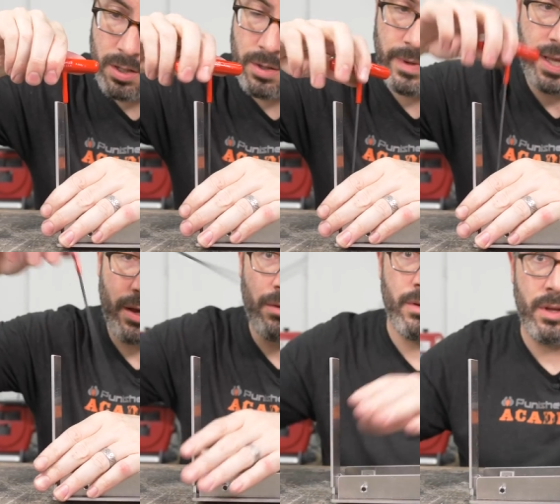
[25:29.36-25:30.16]
There we
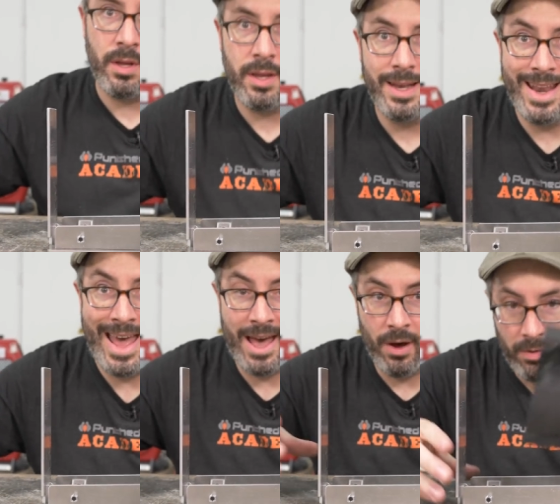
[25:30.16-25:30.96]
go.
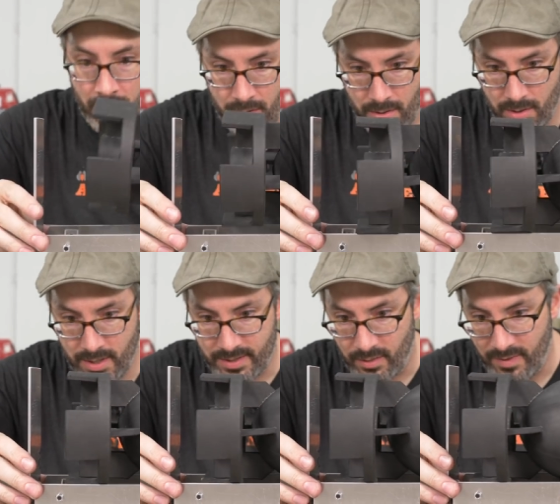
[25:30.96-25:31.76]
Now,
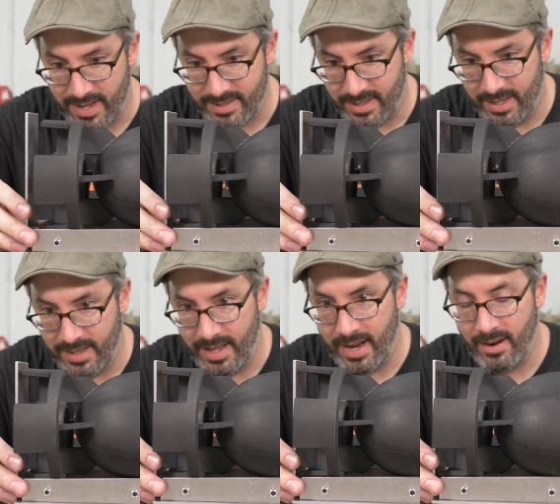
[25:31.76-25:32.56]
this will rest
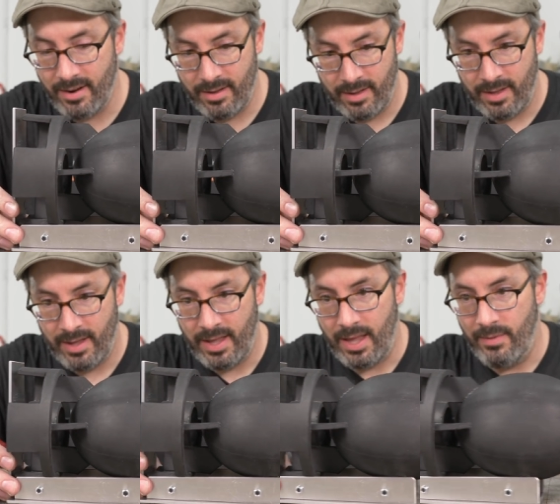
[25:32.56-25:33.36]
in there.
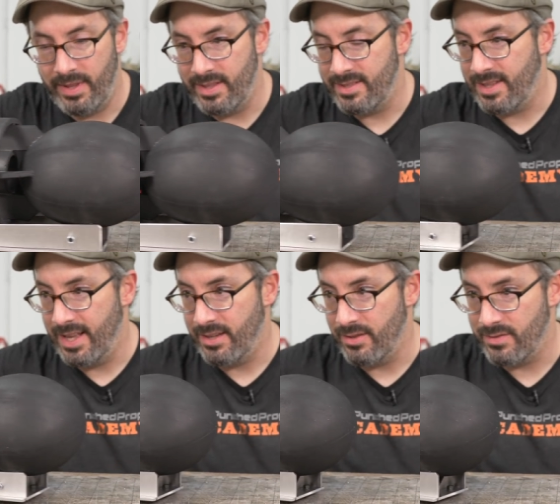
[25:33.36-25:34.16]
And when the
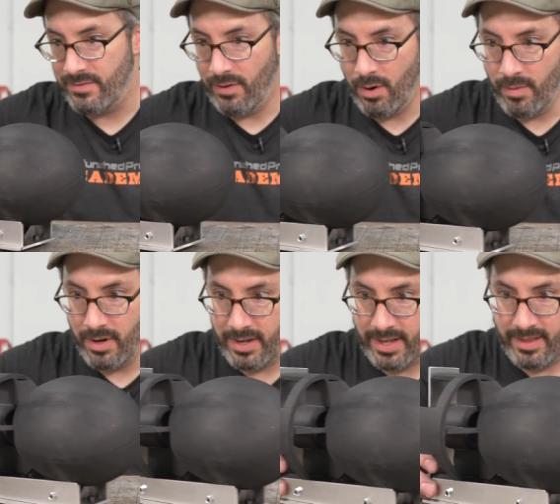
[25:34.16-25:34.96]
sled goes
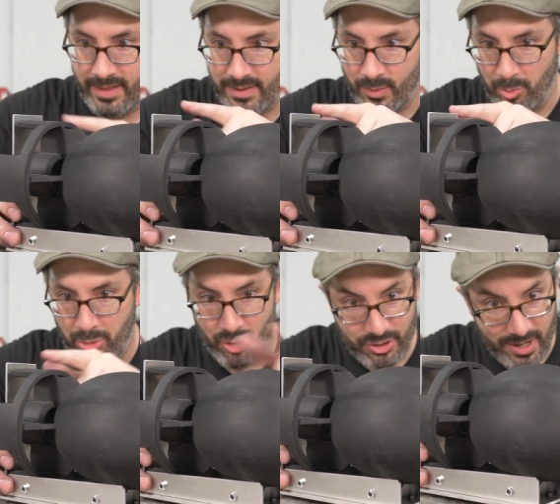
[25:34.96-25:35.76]
forward, this will
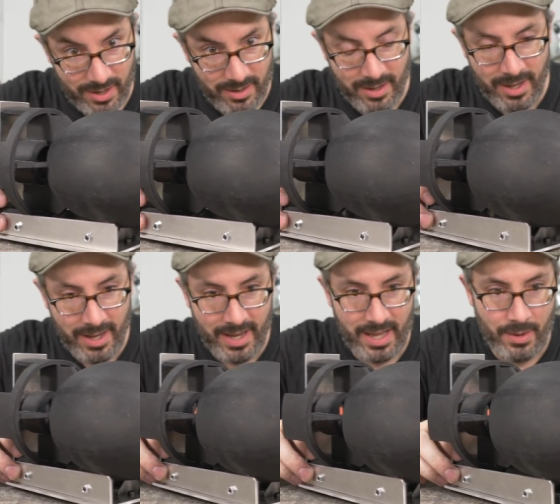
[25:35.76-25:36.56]
push it.
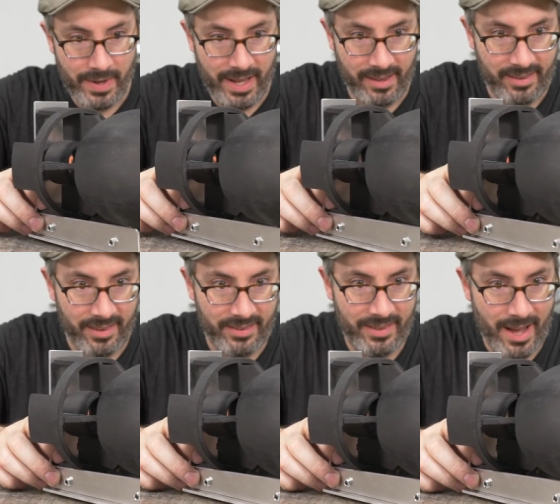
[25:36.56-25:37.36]
And then when it hits
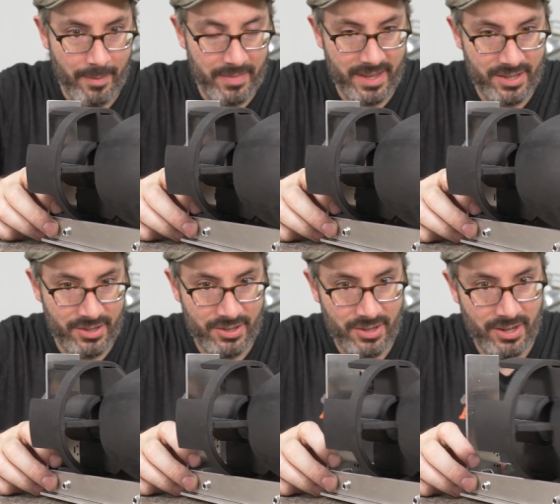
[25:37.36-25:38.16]
the stop, this
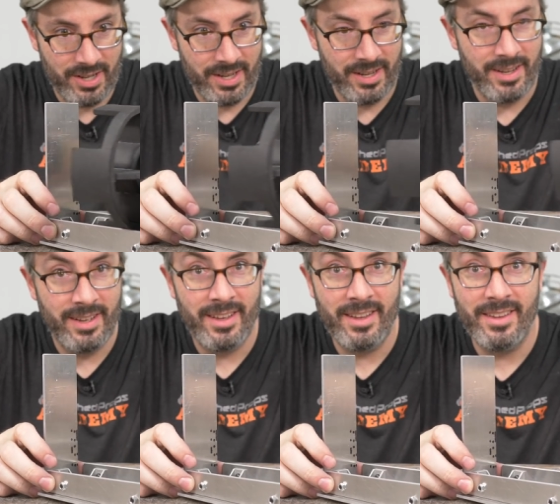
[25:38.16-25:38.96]
should
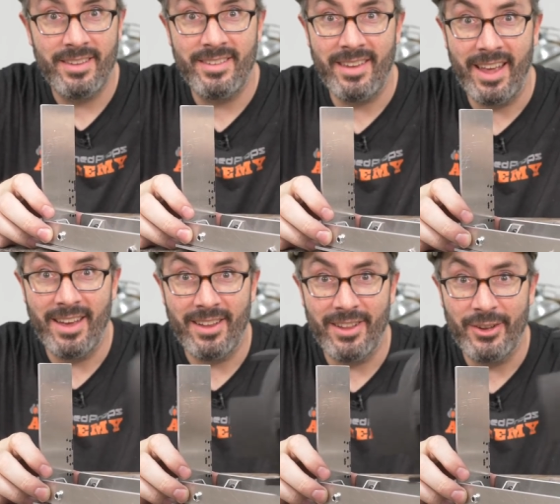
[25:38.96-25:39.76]

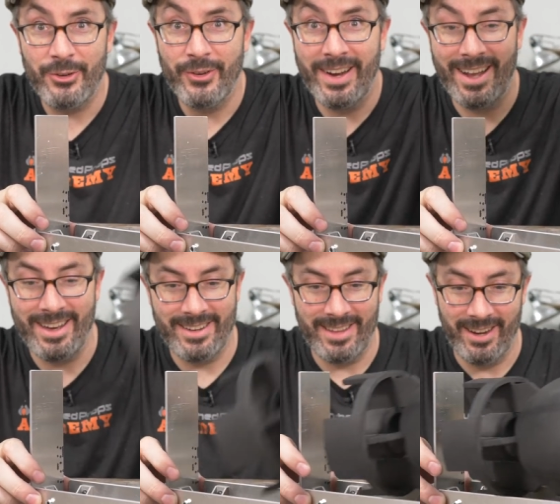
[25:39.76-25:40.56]
sail right
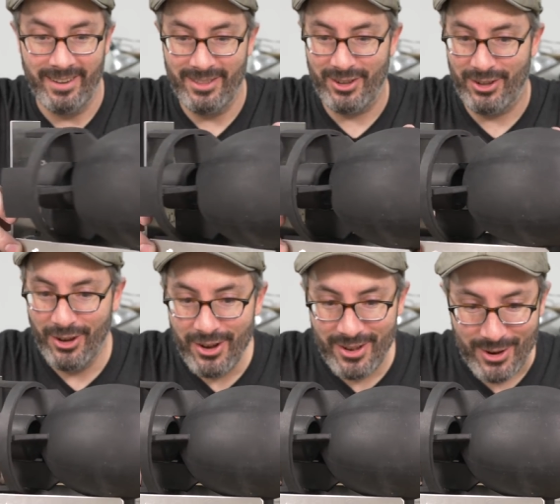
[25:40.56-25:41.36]
out of there. And the
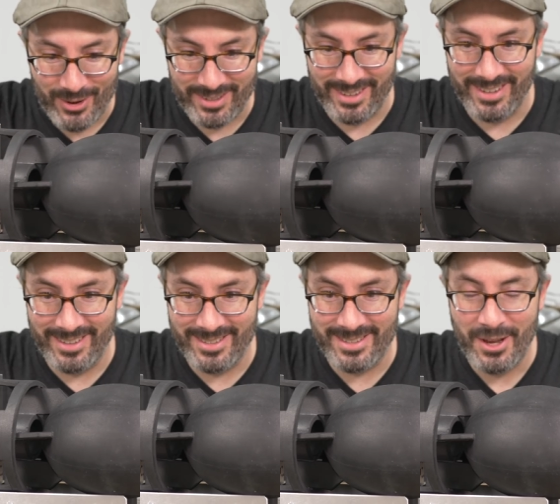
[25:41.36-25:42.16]
good news
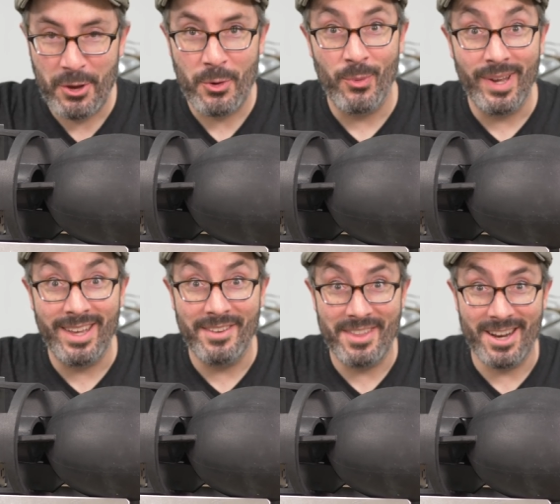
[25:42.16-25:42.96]
is we
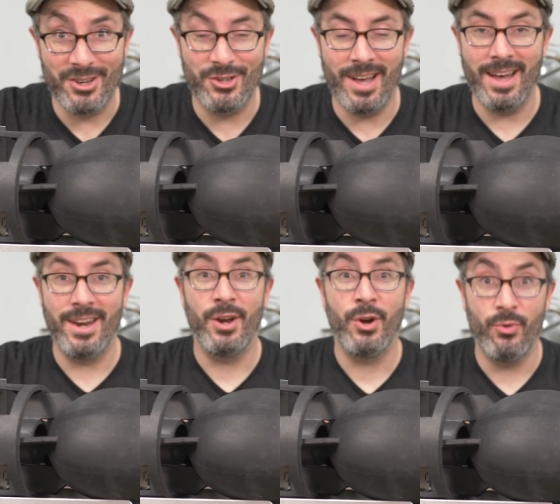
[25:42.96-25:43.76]
can give that a
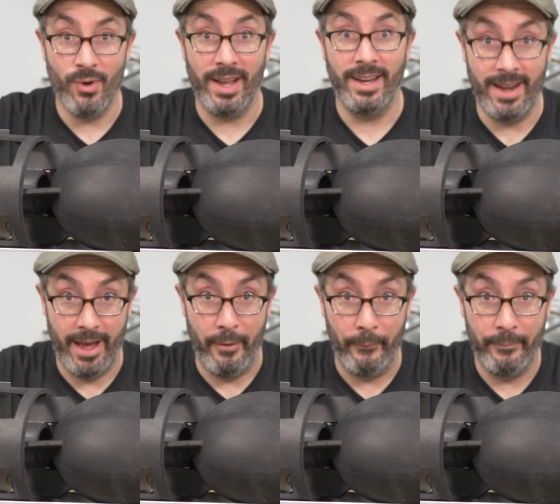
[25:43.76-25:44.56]
shot right
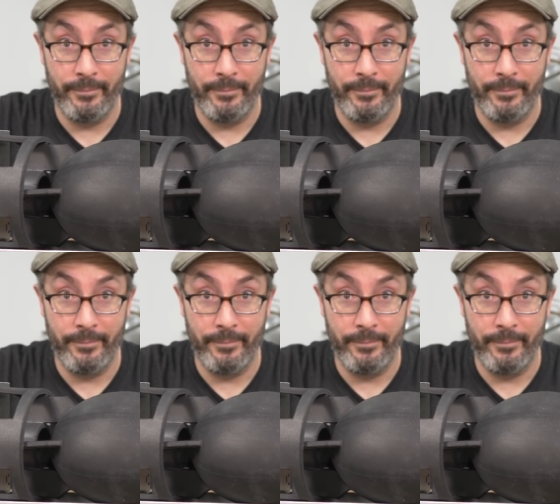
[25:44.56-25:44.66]
now.